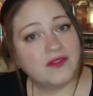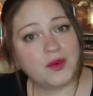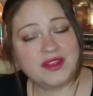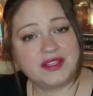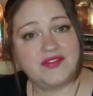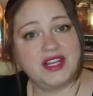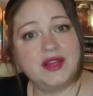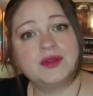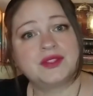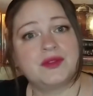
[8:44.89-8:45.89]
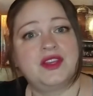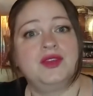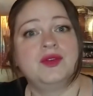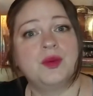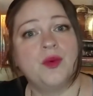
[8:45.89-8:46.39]
for this video so that
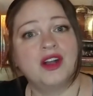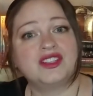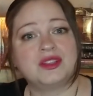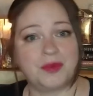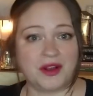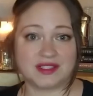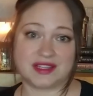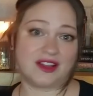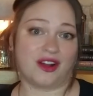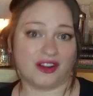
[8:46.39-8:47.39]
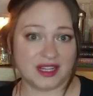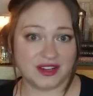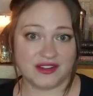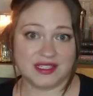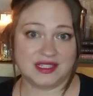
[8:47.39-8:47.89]
you can watch the parts that are
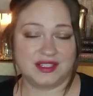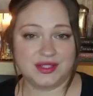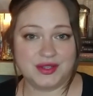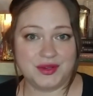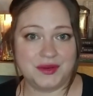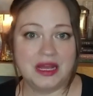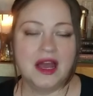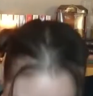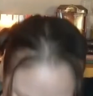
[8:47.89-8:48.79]
interesting to you.